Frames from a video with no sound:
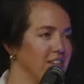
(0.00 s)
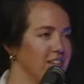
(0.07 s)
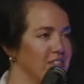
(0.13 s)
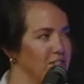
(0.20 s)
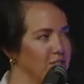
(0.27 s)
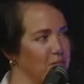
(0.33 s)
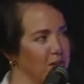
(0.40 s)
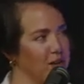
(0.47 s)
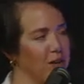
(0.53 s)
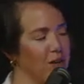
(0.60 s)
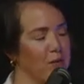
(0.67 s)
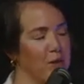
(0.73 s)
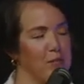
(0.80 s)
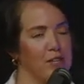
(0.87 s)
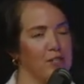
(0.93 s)
This is me and
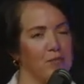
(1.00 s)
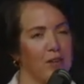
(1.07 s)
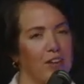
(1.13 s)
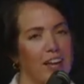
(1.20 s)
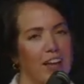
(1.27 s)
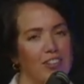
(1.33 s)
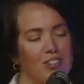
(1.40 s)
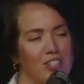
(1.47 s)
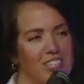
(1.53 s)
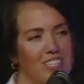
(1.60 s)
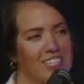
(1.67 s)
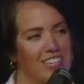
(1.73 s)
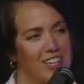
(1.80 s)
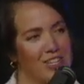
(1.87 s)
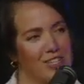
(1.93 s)
all my baseball
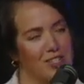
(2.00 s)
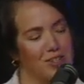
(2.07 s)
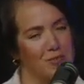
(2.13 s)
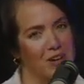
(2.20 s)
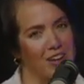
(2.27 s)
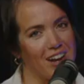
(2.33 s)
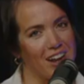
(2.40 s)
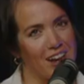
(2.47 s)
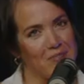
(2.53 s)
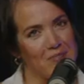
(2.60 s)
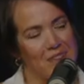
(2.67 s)
analogies. Super good at